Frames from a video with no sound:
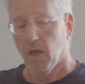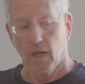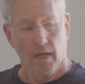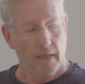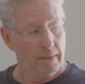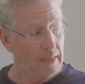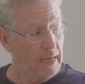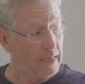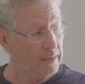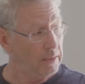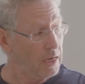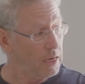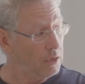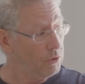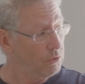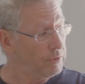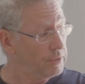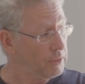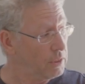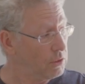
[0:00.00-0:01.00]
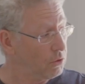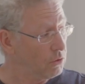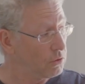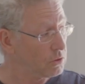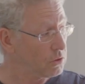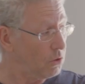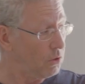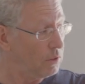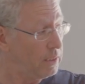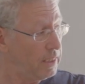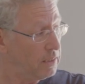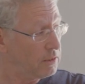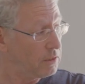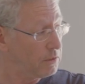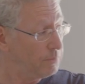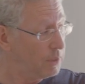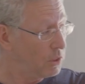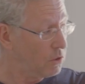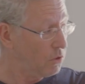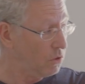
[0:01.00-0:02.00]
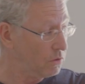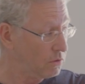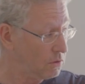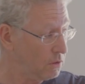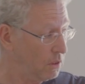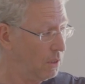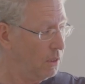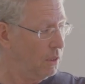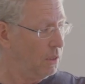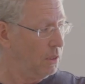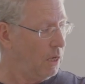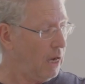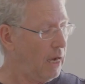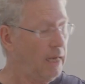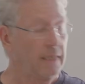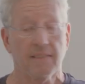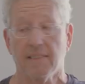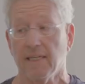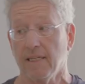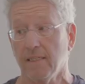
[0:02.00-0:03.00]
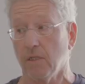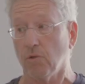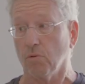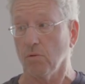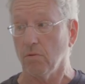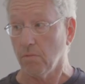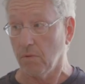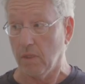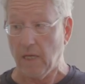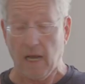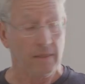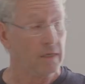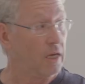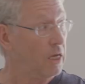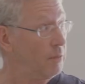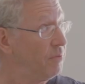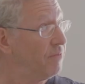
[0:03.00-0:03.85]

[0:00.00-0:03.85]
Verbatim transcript: And the other guy already knows either because I sent it to the other guy